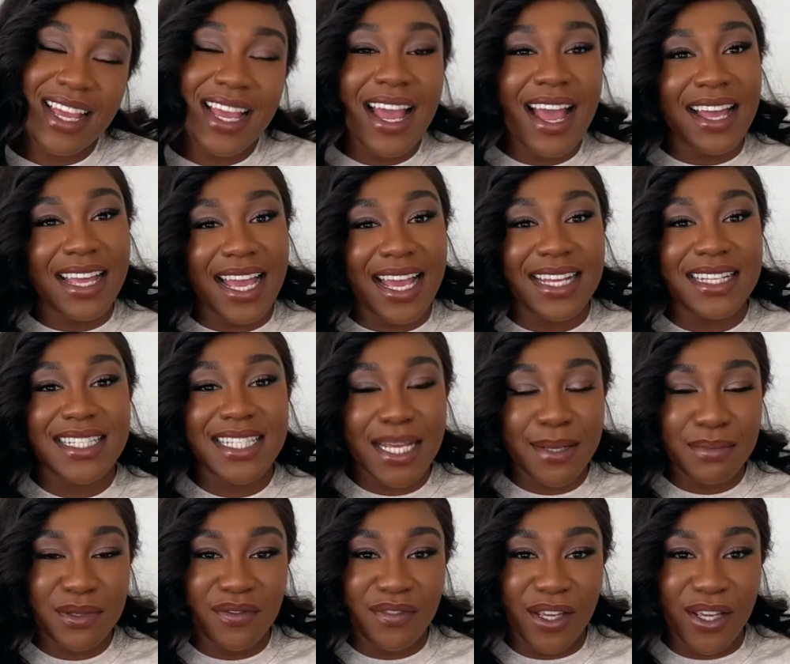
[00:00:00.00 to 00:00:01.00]
Okay,
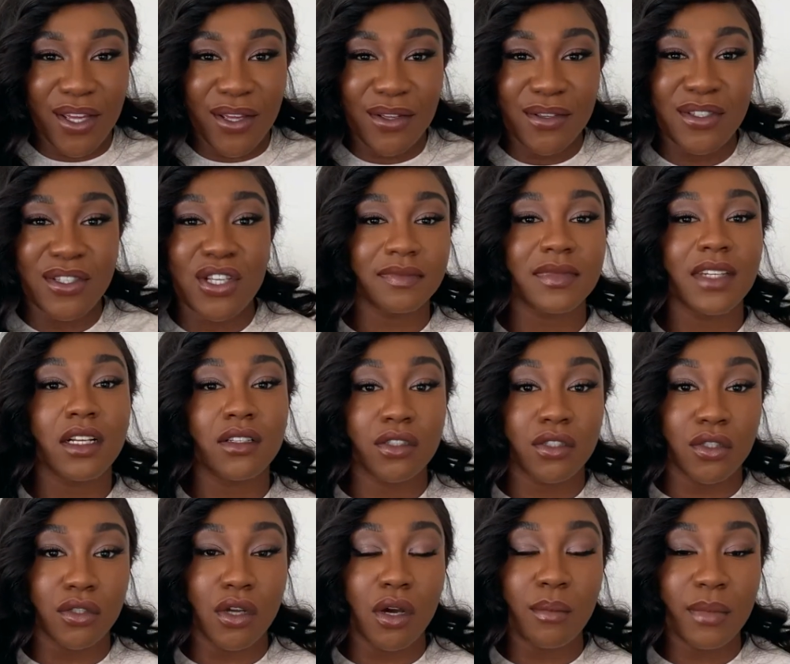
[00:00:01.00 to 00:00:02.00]
tips for use. Do
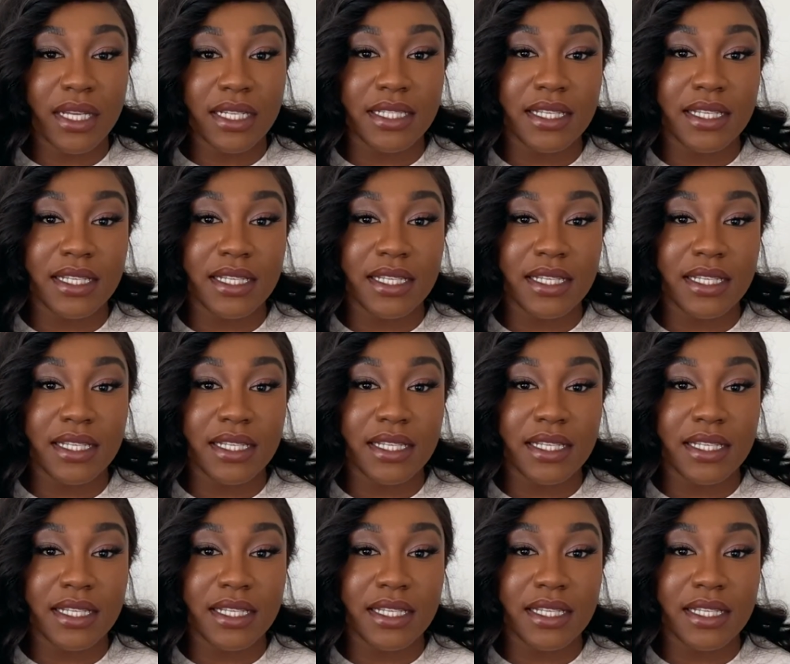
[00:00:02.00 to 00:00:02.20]
not mix the